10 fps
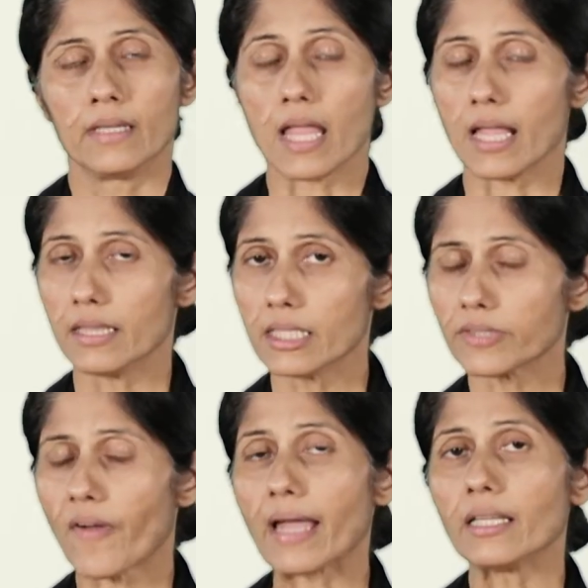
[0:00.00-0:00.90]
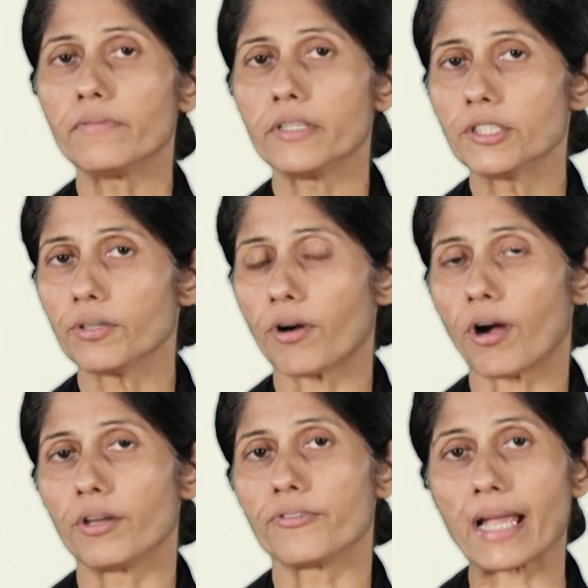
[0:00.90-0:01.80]
In this final video
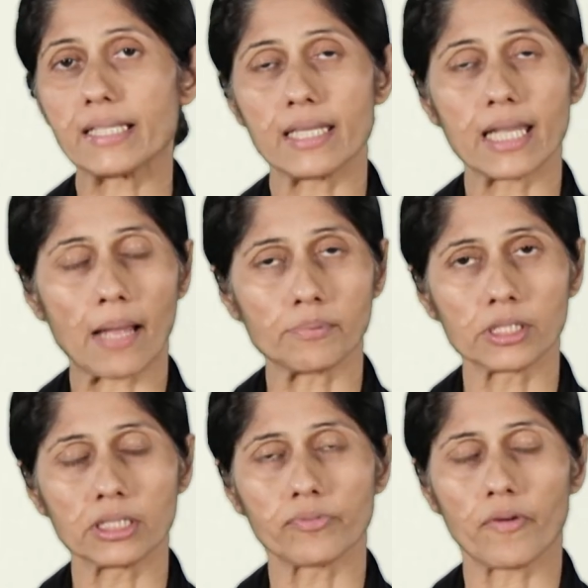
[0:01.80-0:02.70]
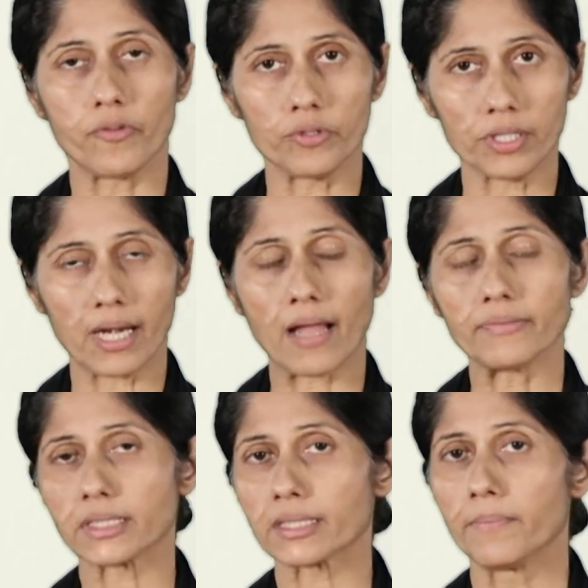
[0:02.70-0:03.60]
on writing captions for
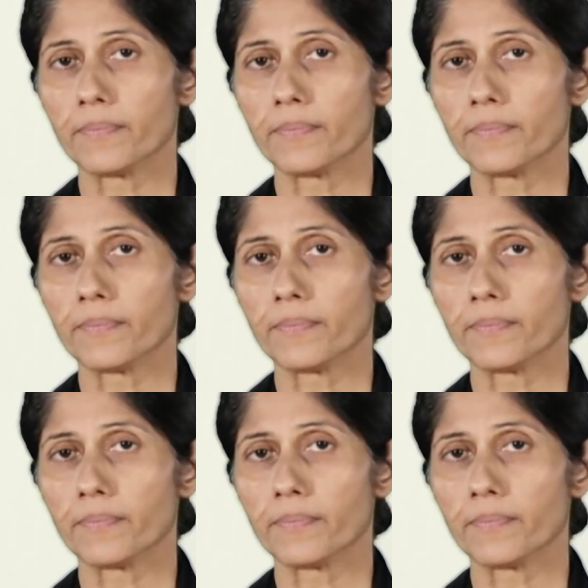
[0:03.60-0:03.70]
photographs,